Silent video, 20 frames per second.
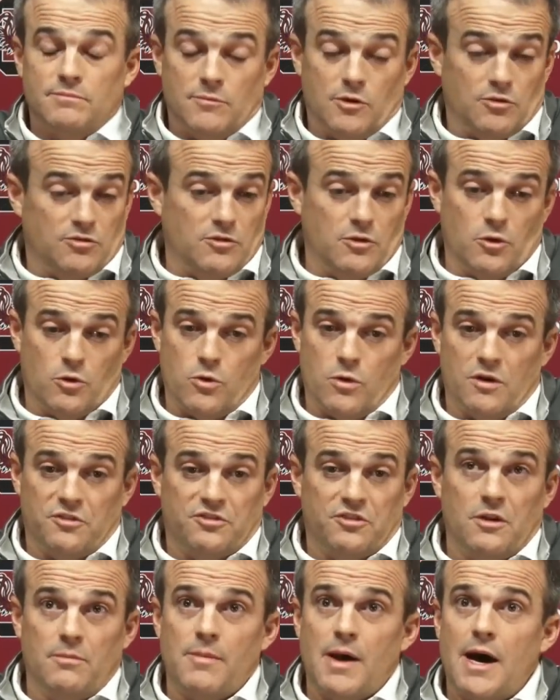There's no
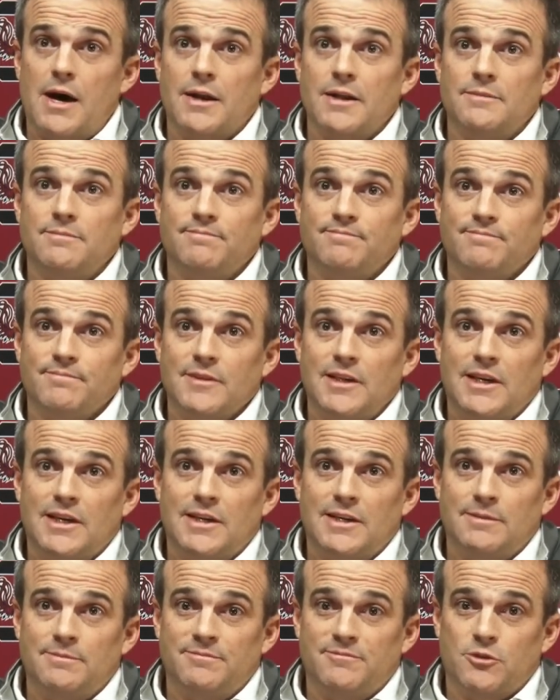question about it.
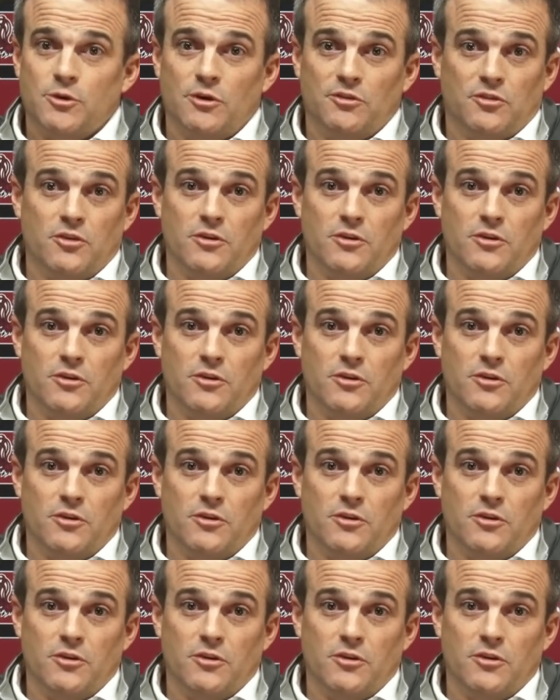For